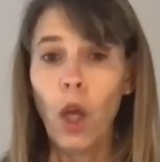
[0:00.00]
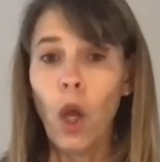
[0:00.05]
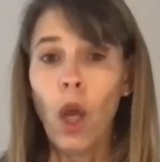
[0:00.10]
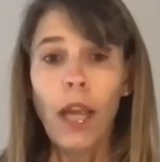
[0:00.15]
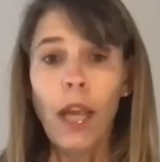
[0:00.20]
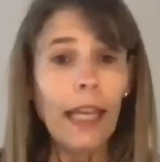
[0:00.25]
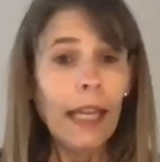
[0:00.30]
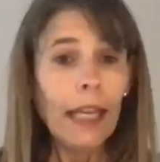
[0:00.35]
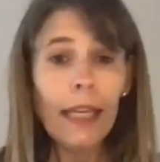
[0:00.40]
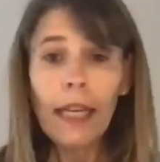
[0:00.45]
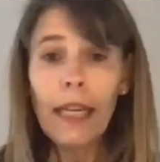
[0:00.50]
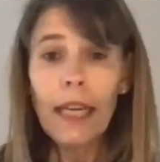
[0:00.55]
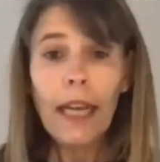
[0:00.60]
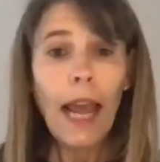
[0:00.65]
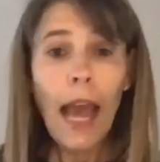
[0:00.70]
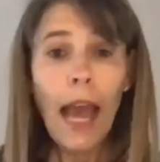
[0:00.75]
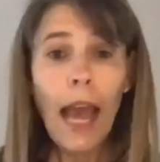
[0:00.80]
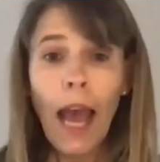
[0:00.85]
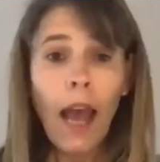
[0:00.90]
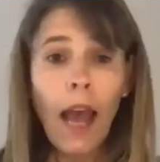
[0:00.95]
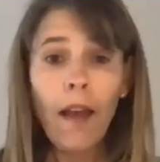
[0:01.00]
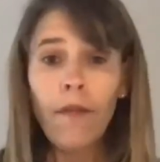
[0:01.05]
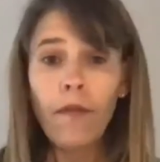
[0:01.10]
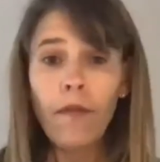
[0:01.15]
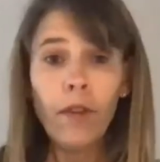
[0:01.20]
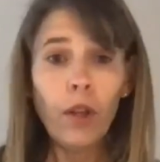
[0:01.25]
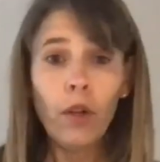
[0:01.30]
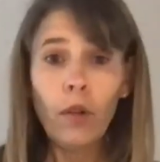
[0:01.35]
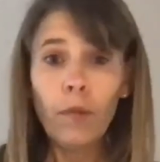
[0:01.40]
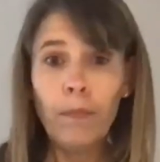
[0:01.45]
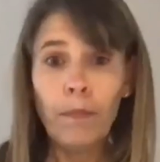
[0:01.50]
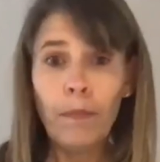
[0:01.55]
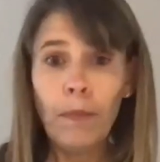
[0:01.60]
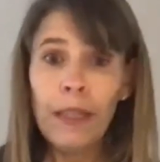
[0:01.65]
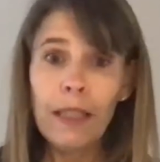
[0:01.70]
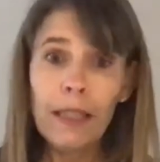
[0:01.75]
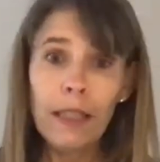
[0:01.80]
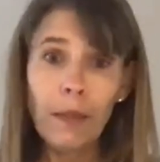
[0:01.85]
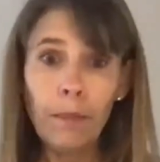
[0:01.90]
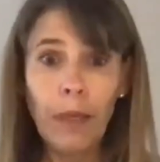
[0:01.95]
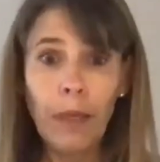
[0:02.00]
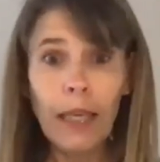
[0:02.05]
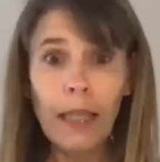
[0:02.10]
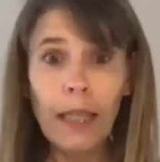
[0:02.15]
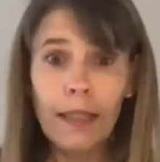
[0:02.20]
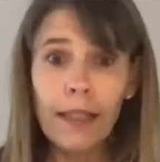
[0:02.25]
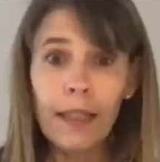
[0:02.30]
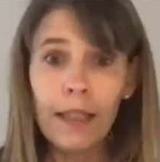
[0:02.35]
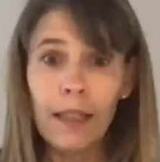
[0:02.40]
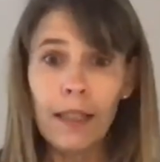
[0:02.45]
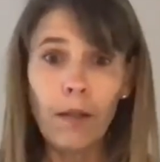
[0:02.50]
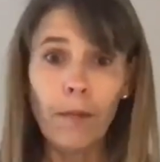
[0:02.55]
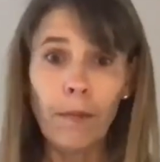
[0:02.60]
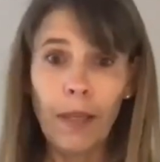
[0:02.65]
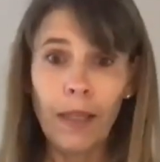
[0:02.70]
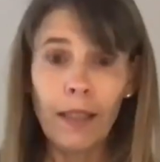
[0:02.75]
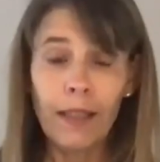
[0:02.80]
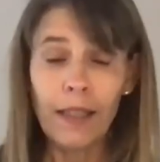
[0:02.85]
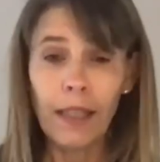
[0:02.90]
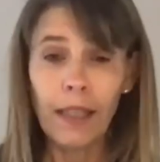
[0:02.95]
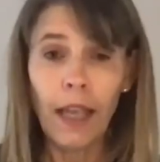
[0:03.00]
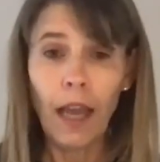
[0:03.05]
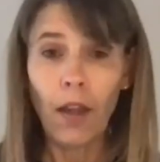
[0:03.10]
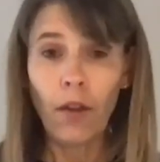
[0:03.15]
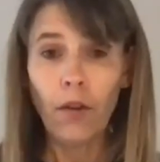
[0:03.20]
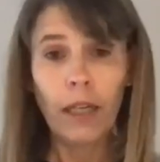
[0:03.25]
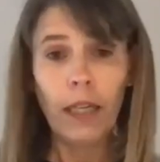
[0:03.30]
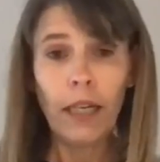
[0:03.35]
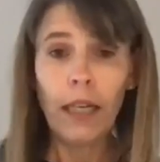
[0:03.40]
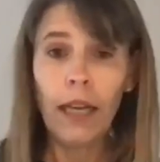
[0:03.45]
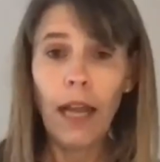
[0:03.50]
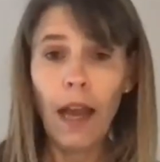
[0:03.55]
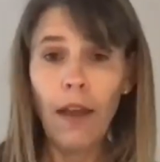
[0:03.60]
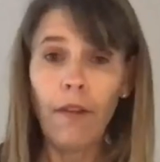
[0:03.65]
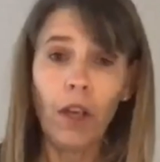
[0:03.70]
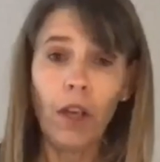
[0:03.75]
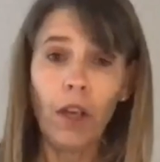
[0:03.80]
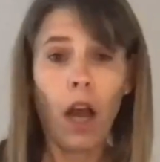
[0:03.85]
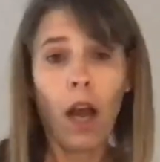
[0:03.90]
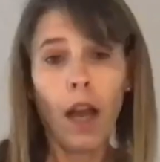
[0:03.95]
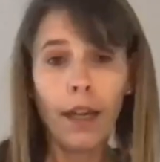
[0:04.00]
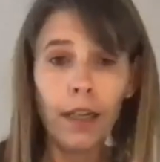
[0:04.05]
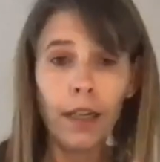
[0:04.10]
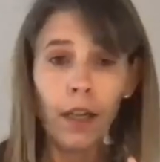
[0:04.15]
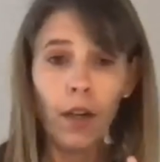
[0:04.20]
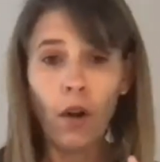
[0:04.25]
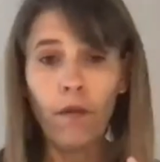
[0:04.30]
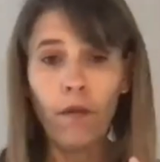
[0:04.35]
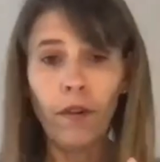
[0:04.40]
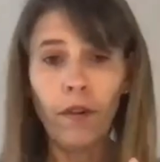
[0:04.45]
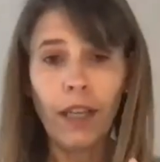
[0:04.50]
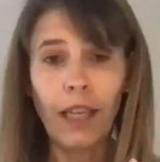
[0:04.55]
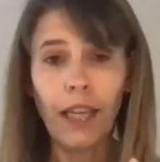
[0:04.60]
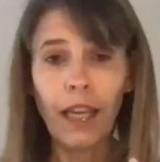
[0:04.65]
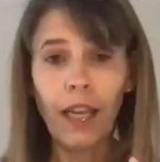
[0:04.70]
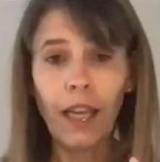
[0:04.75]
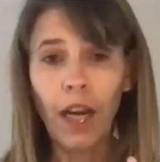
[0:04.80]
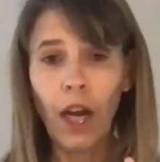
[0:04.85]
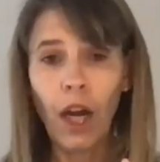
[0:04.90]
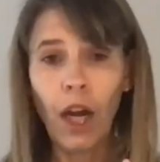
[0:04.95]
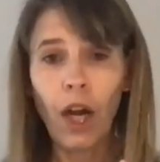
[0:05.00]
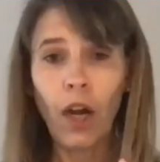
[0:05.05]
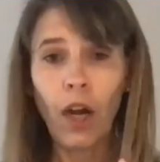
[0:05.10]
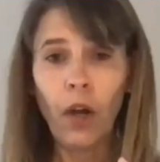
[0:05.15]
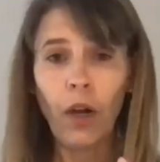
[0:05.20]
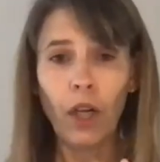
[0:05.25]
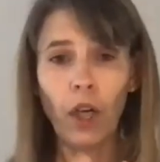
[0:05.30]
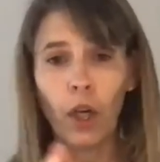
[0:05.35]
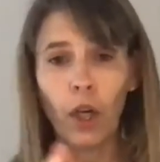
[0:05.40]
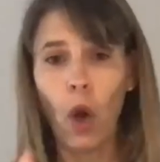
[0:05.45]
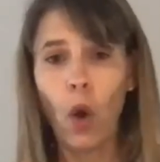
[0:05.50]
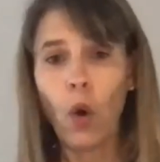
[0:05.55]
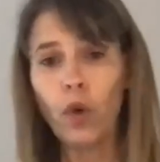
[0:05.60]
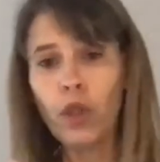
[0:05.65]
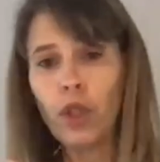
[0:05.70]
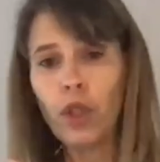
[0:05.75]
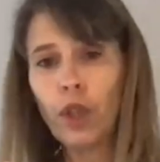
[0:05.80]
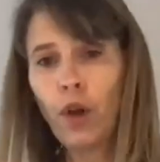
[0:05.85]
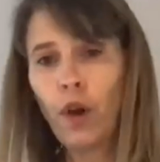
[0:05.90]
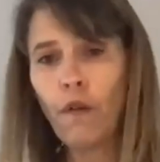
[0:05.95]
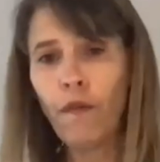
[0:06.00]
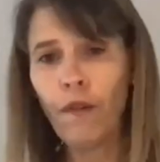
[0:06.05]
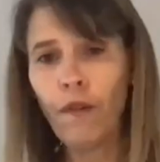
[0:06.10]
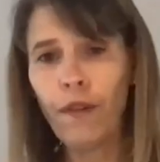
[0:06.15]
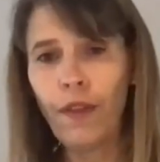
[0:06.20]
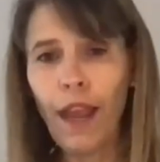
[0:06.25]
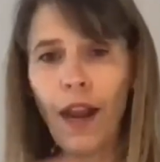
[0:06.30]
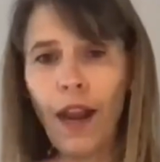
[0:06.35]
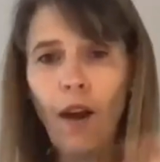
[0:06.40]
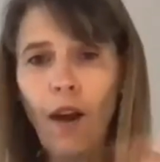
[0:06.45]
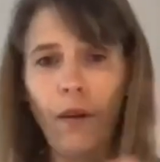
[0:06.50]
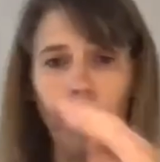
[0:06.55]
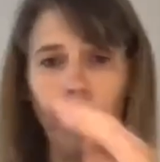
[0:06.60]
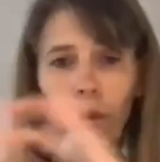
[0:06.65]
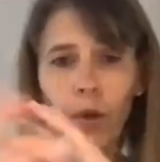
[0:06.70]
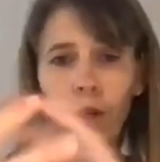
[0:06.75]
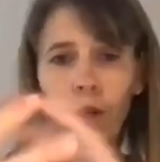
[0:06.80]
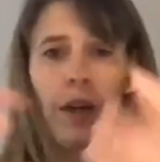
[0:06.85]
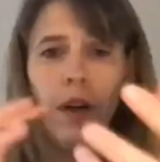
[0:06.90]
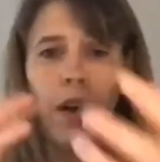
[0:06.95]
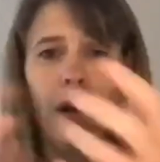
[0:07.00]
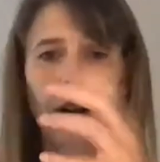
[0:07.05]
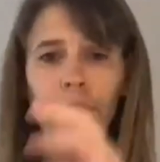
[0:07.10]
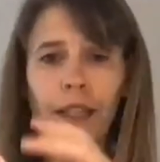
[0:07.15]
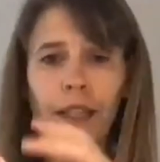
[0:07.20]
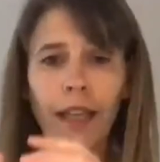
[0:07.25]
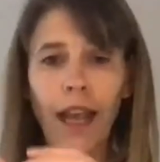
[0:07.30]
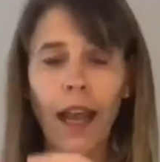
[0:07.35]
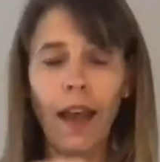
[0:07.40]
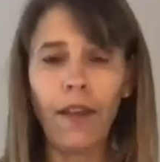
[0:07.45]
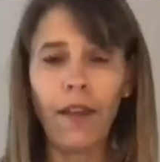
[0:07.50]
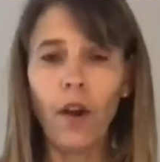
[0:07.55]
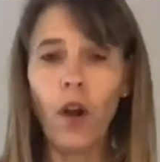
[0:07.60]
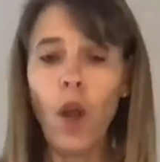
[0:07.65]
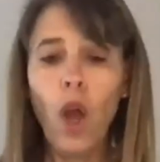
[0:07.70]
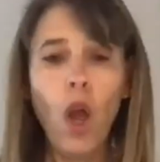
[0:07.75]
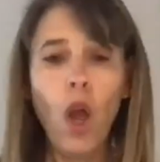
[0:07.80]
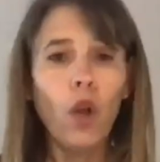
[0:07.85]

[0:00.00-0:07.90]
He didn't have little bits and pieces to piece together. He didn't have a continent over here and an ocean over there and put it all together.